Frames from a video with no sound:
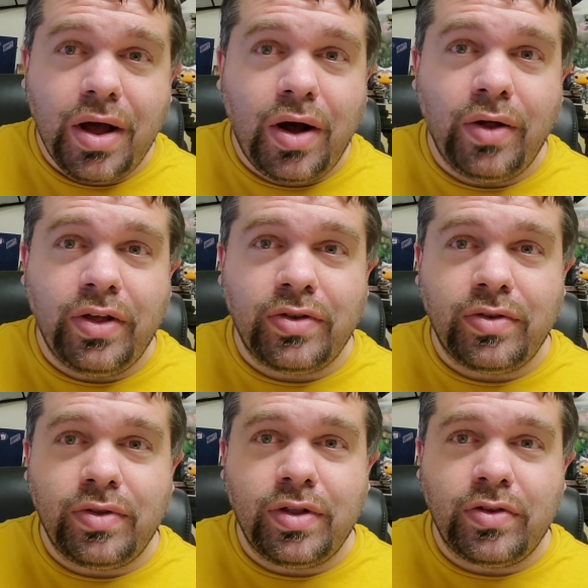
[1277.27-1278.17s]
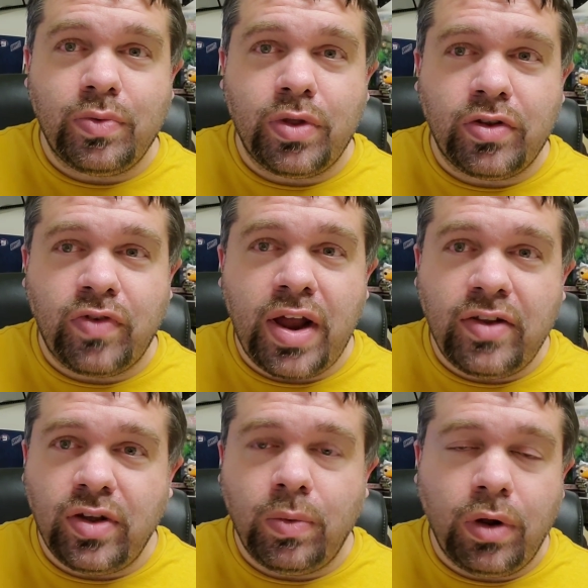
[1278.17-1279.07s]
all this
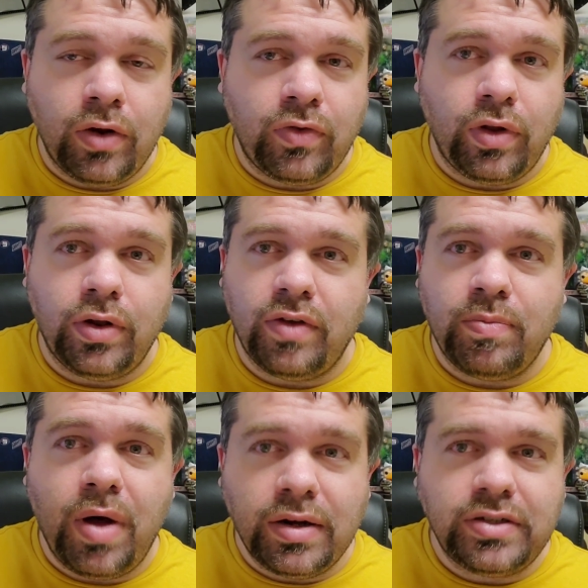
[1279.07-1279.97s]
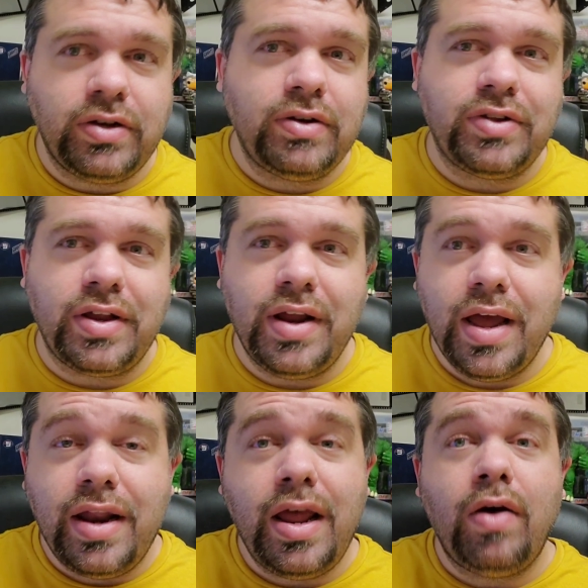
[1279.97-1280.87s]
fantasy world filled of monsters, and
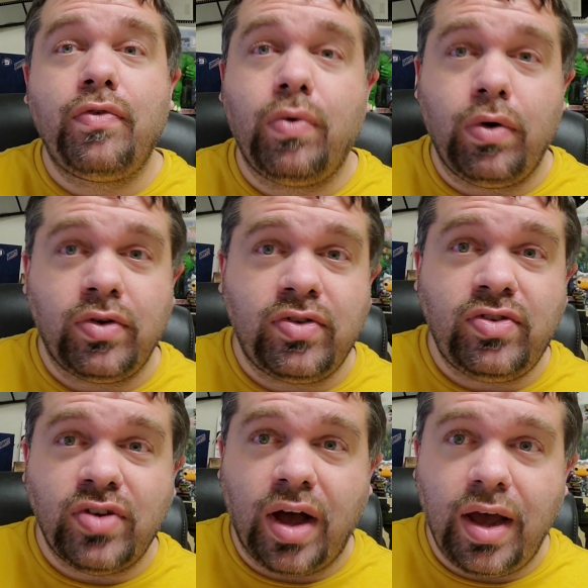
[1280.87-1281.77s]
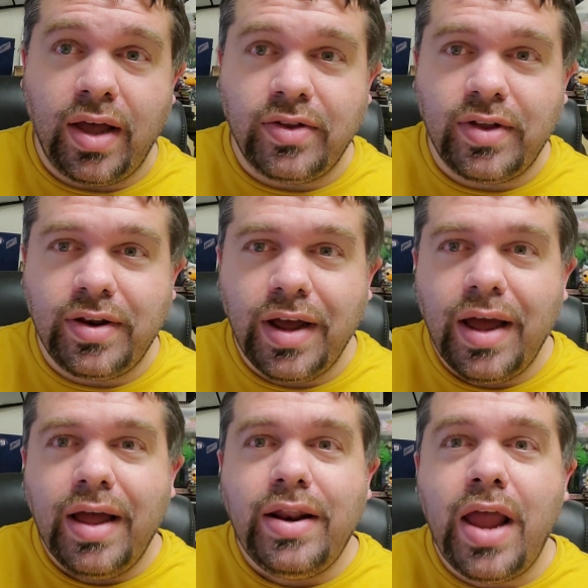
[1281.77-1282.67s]
now, of course, giants, and
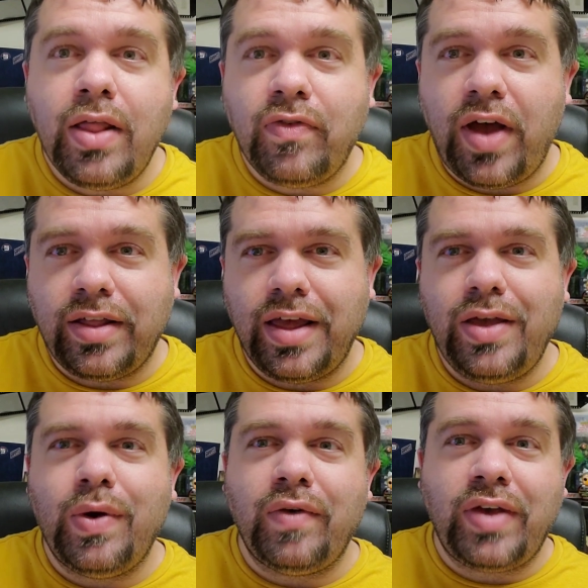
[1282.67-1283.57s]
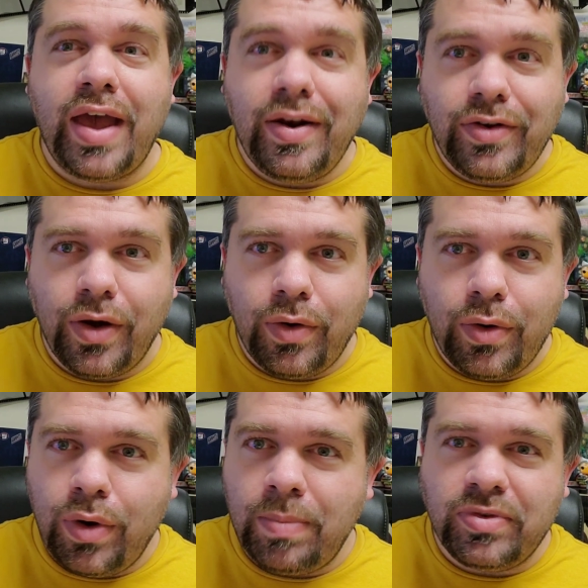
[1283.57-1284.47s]
now the fact that you have Canto,
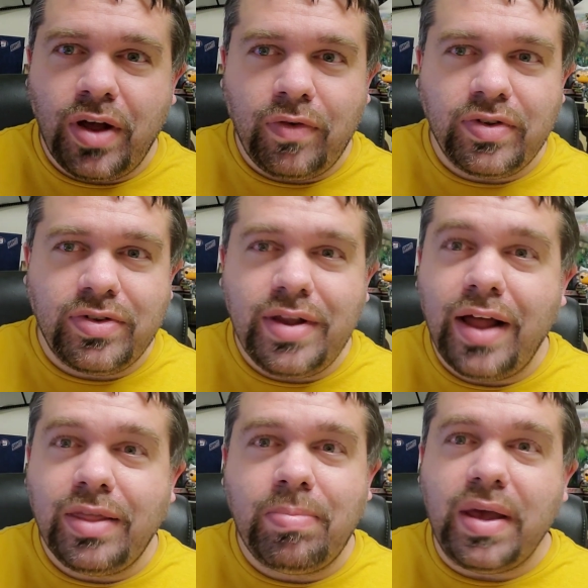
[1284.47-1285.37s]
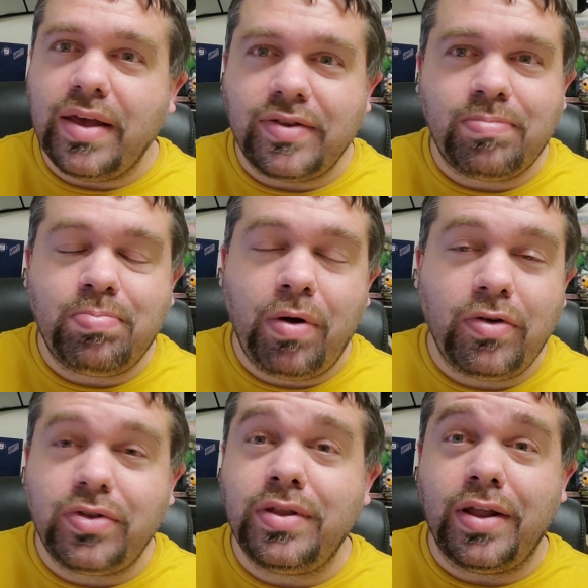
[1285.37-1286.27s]
who himself is not the biggest
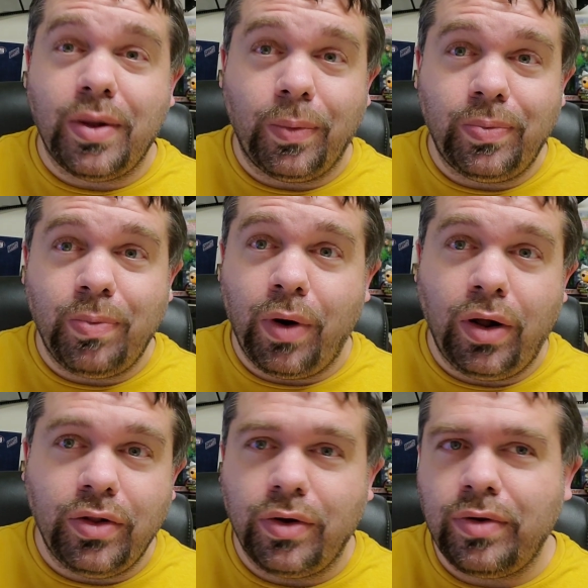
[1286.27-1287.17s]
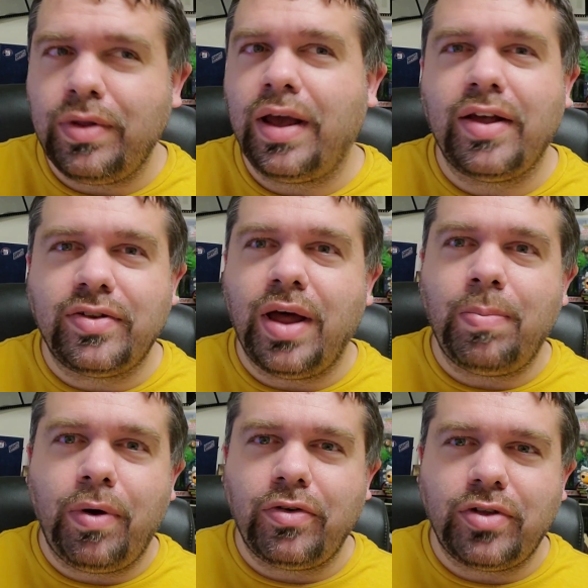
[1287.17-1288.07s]
person in the world, or I guess not
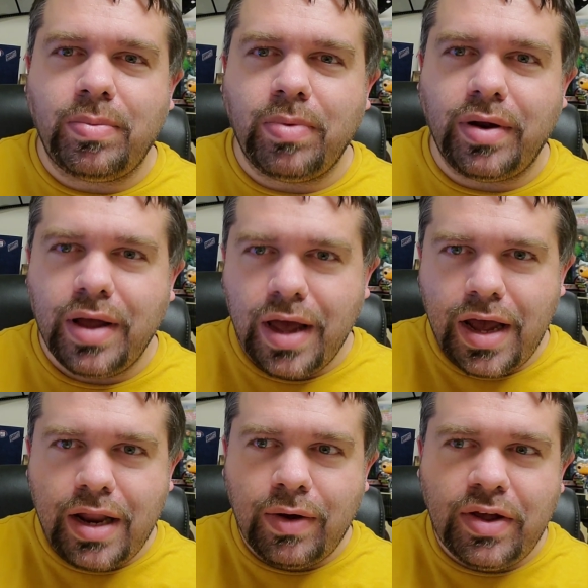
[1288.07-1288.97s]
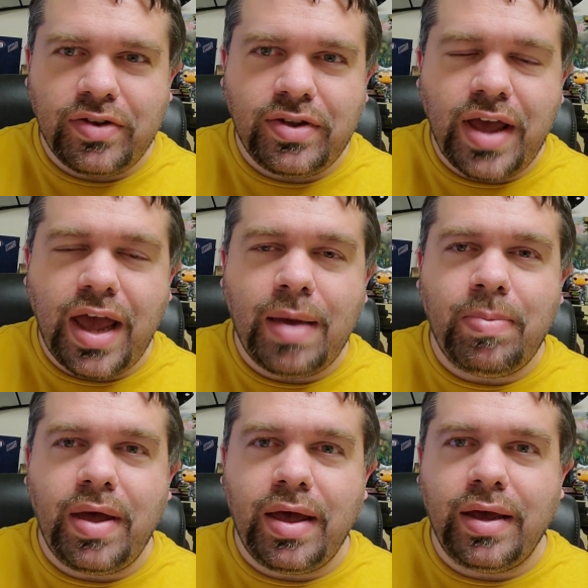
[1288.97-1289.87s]
person, but he's yay
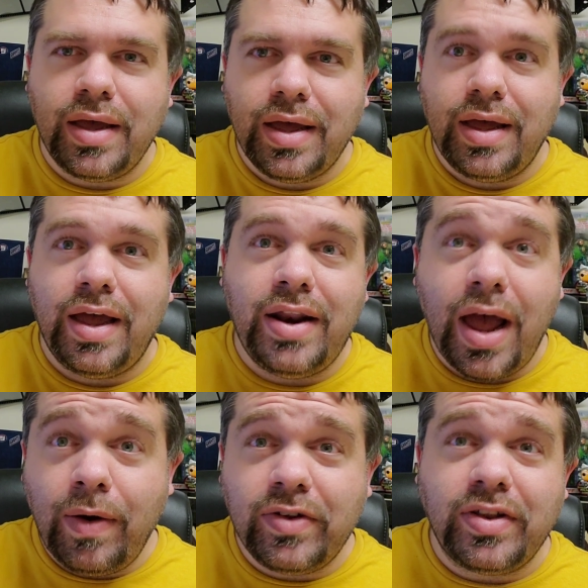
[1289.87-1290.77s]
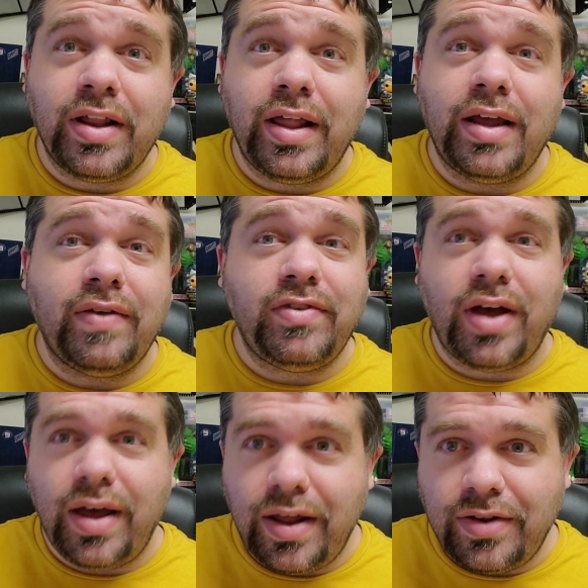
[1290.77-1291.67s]
big, and now he's in the land of
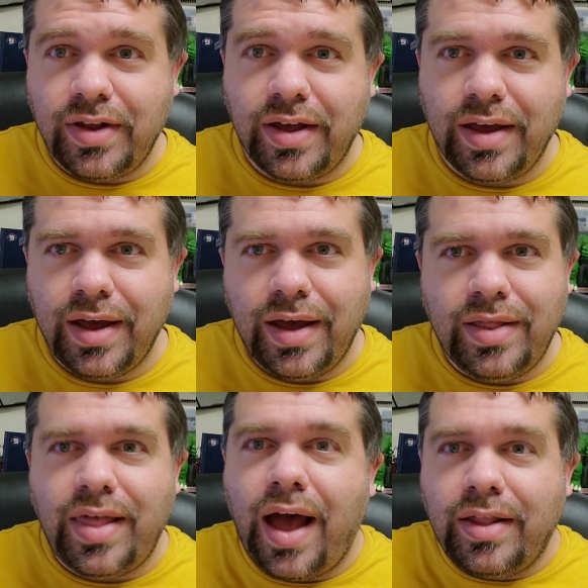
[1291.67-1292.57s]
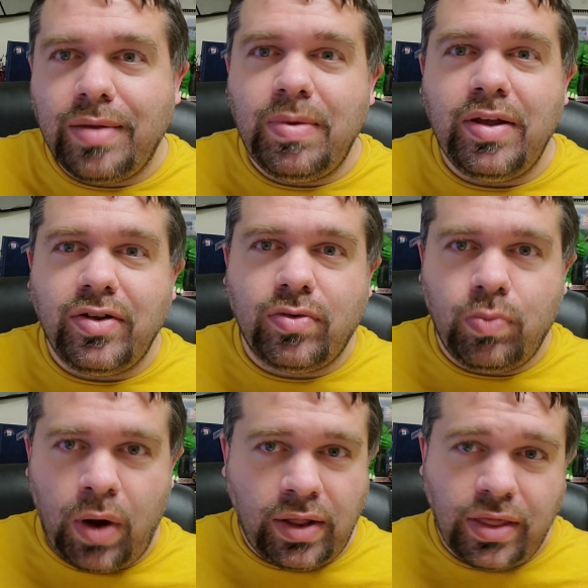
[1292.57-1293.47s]
giants. Like, that to me, just
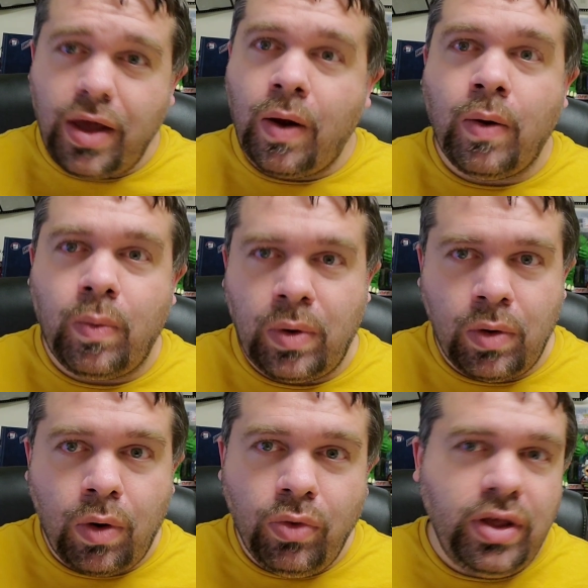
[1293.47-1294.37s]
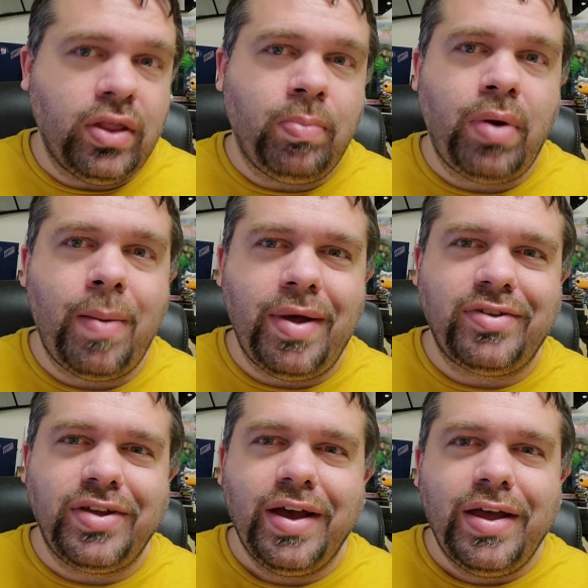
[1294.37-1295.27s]
right there, only in the
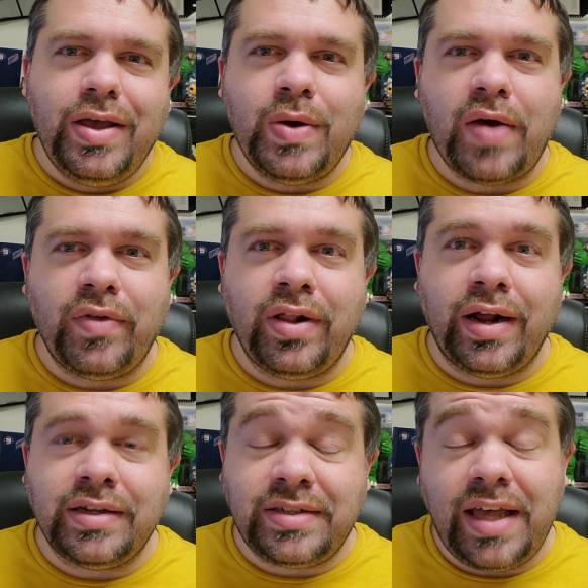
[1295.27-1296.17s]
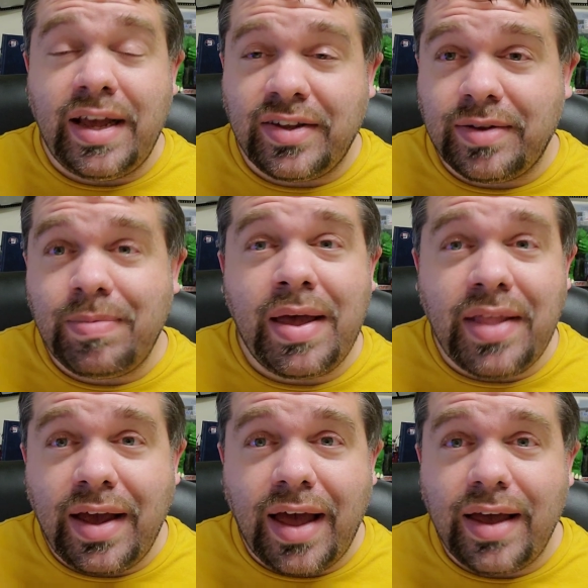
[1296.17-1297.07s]
premise, you have a lot of stakes, because, man,
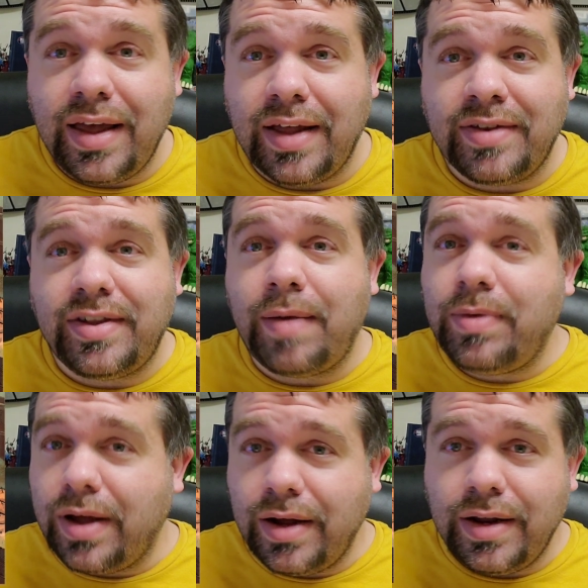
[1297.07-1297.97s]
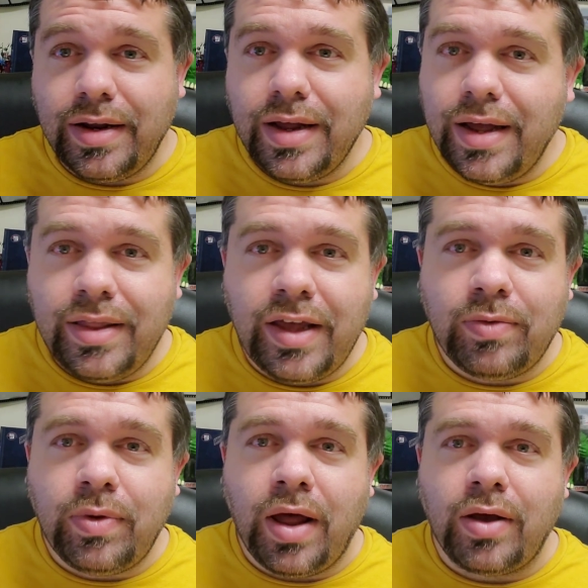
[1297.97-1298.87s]
that guy could get stepped on and things
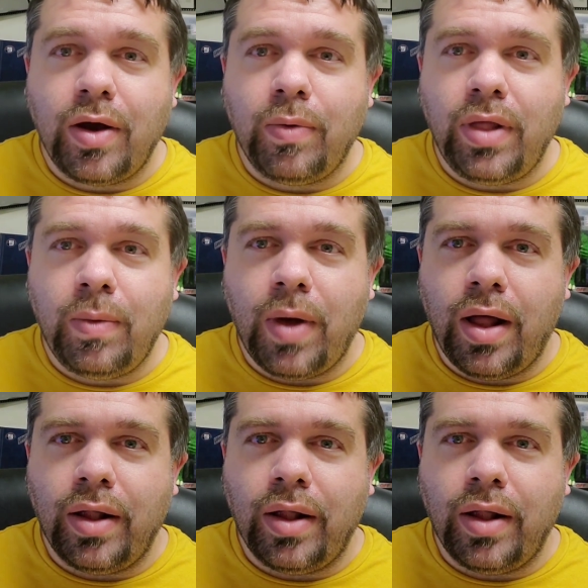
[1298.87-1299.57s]
would not go really well.